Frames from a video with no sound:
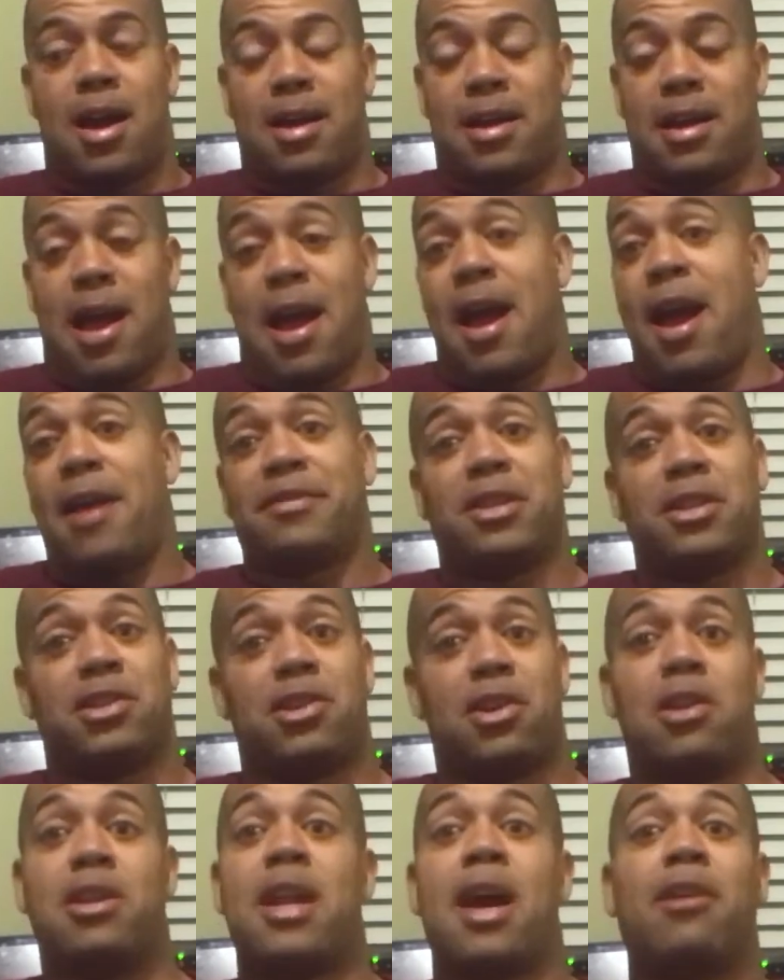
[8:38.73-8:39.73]
I have to
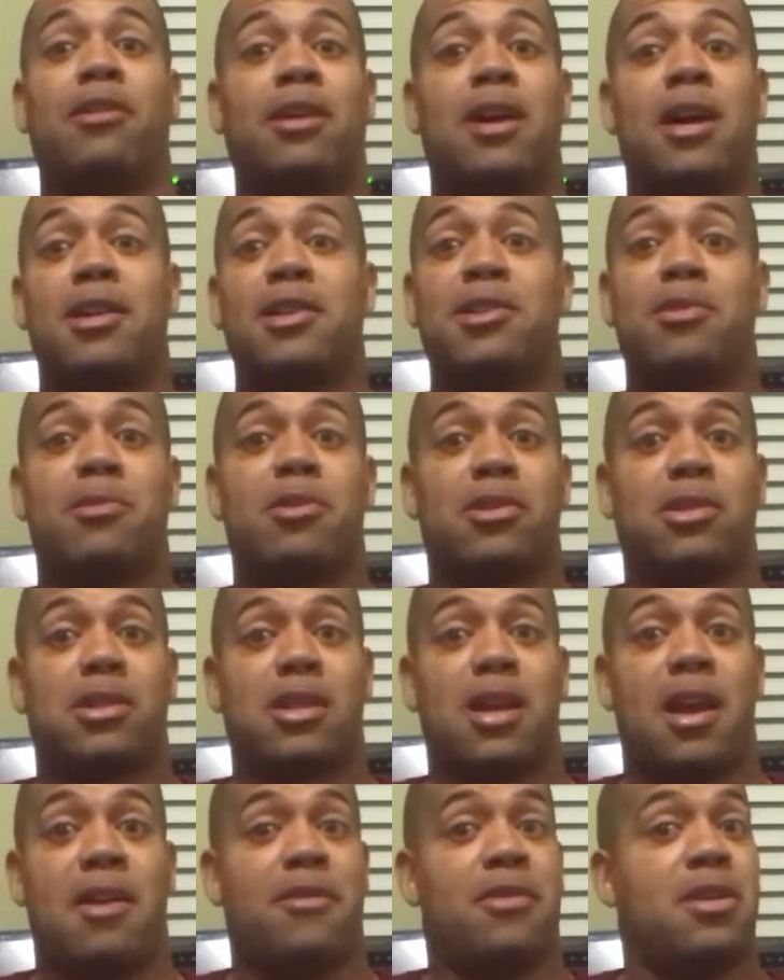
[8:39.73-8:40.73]
turn down
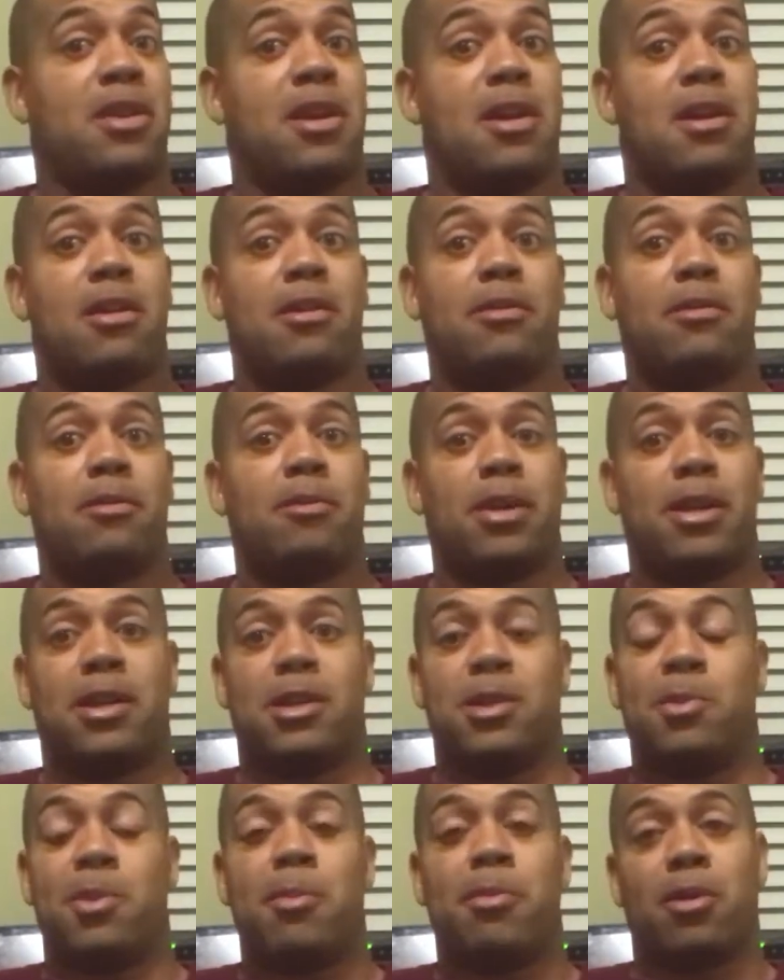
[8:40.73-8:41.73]
customers every year
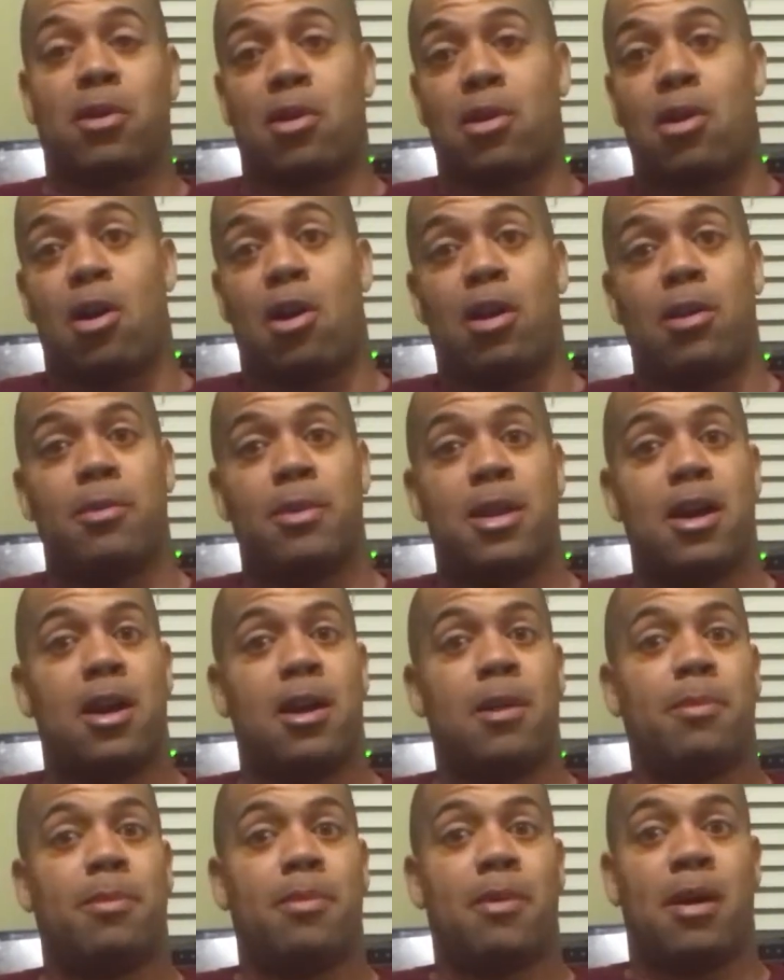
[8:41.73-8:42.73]
because people are calling me
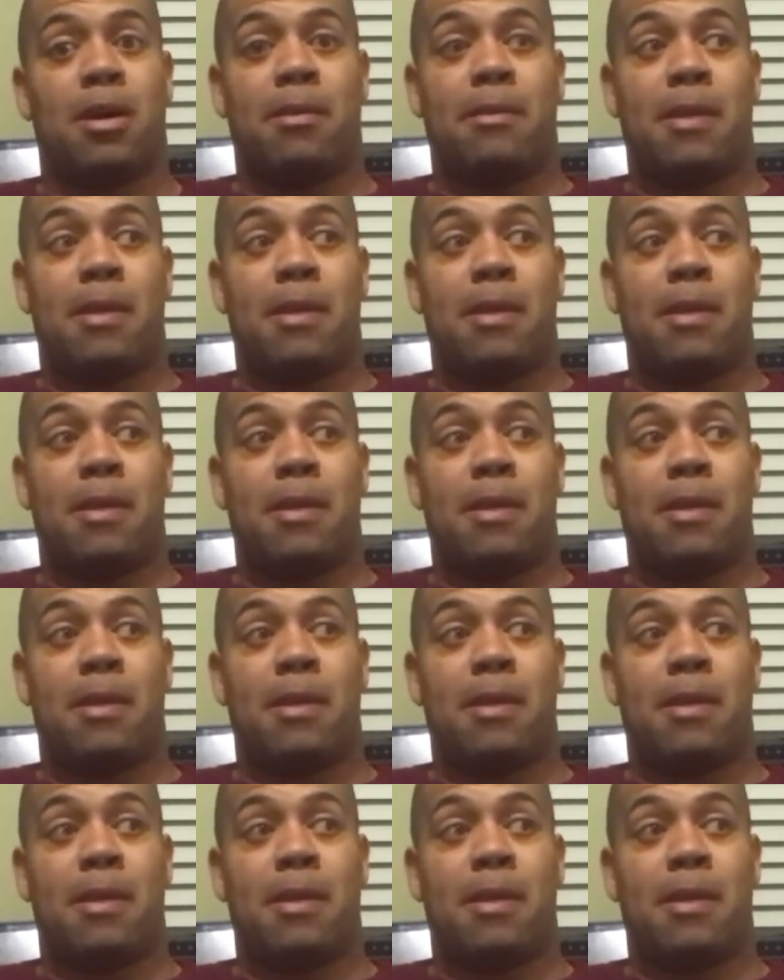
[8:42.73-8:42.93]
up.